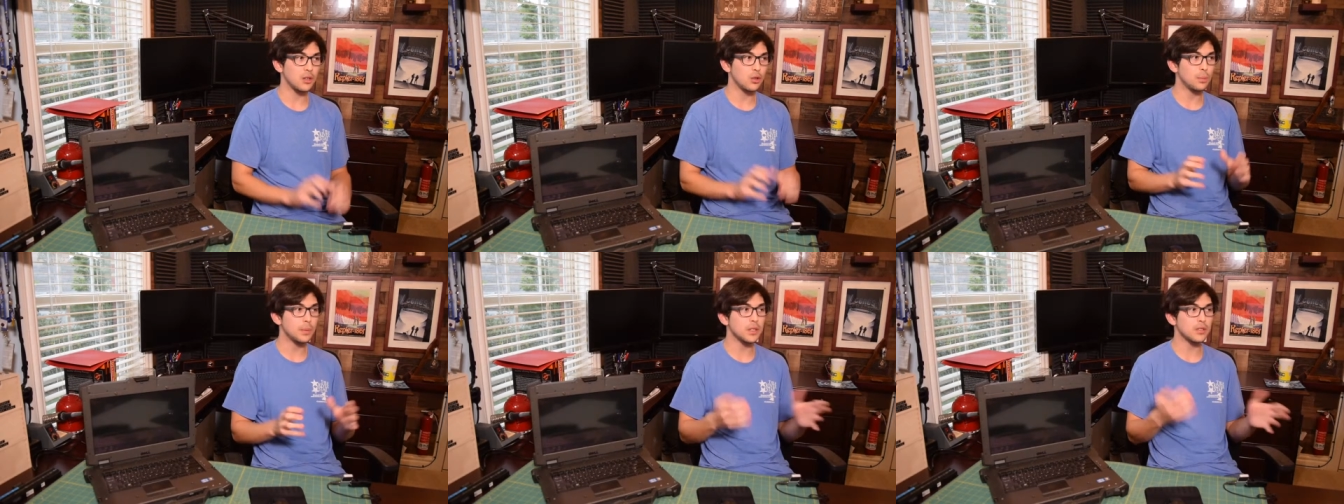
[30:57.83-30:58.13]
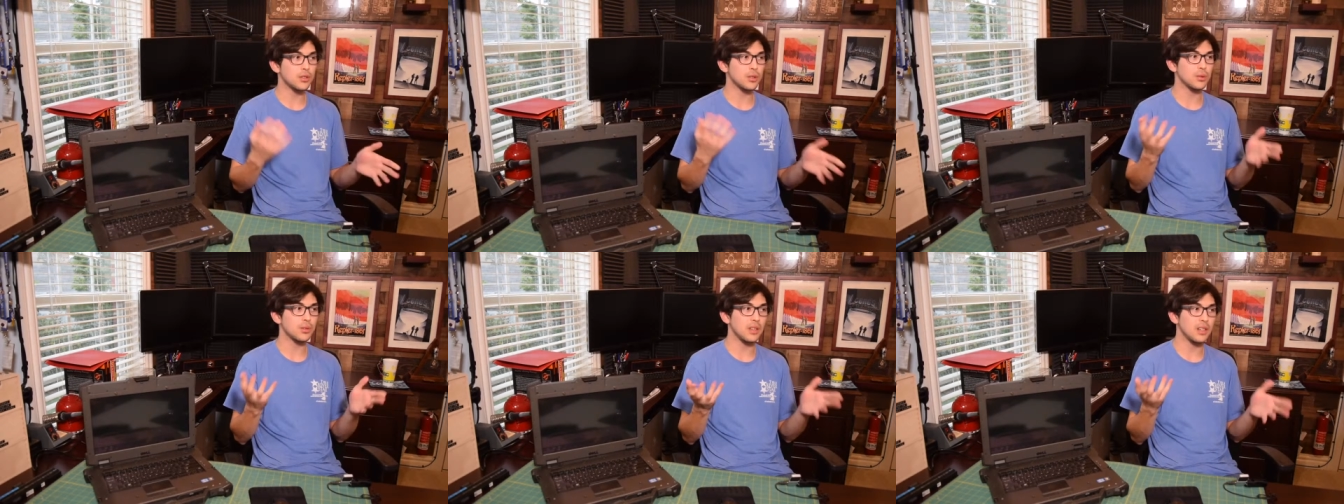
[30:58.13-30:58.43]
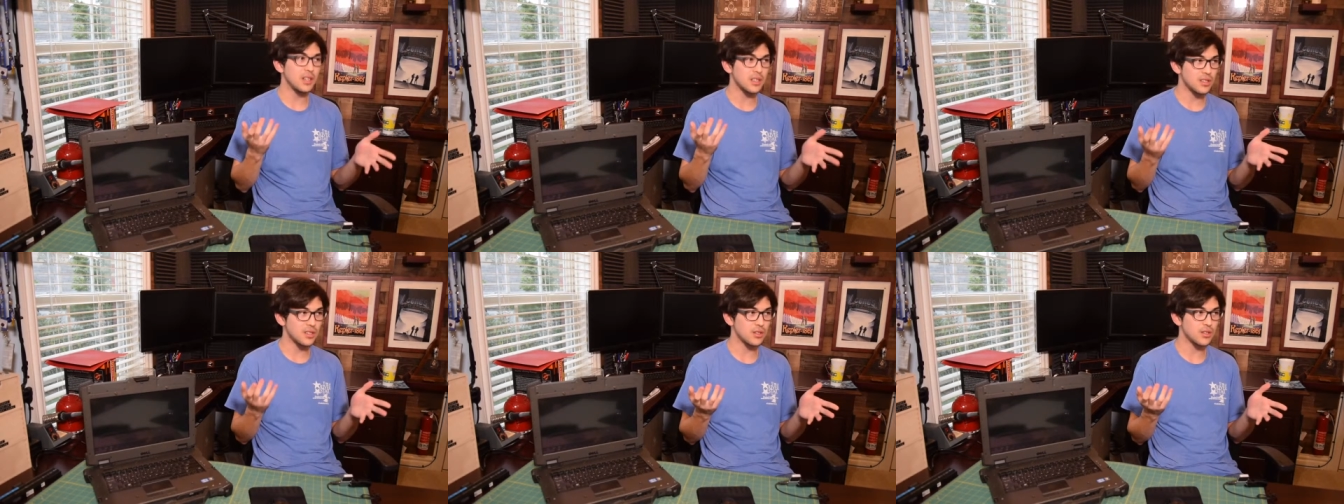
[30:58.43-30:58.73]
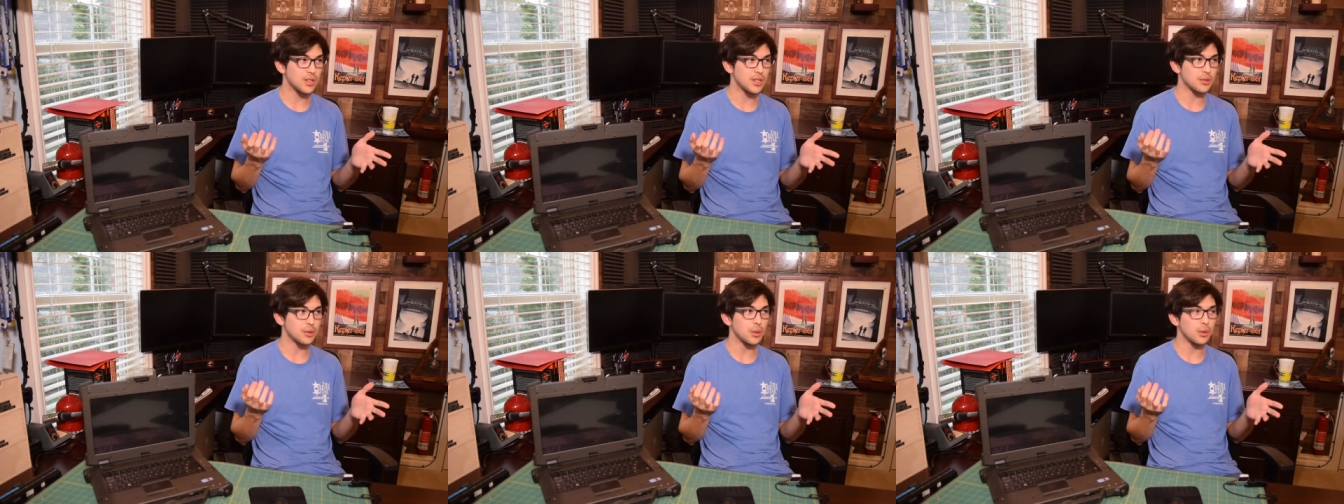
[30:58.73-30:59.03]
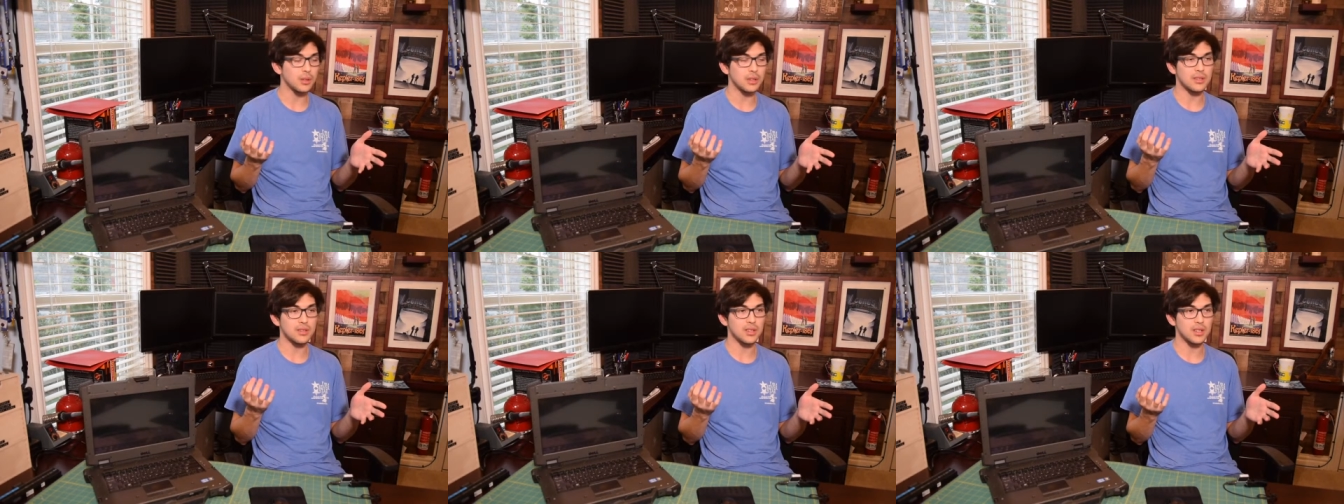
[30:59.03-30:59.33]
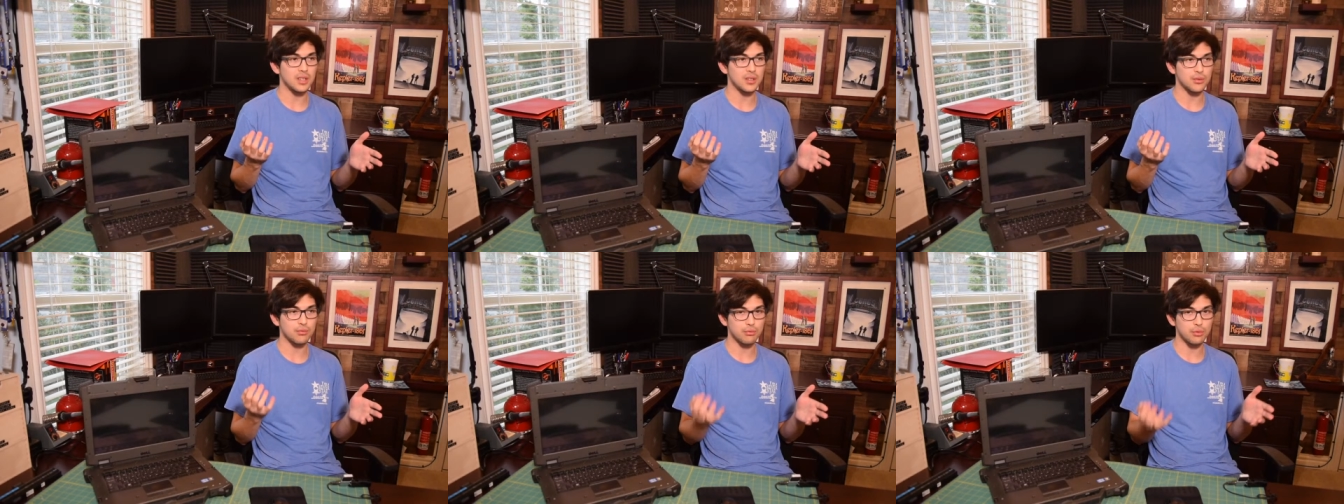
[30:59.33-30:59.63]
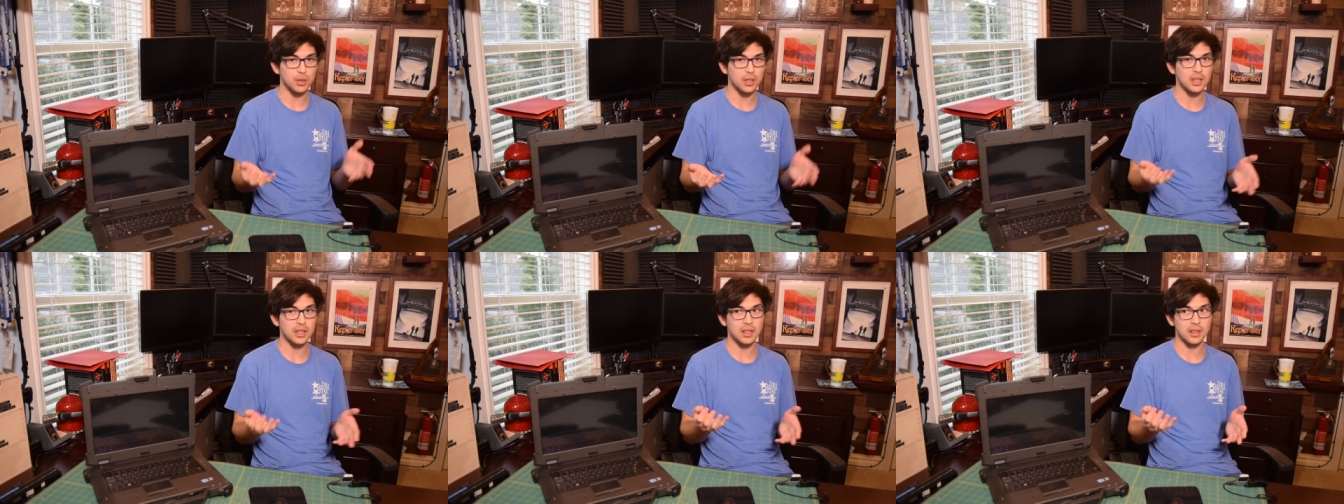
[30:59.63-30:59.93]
Ubuntu Linux in general is is really a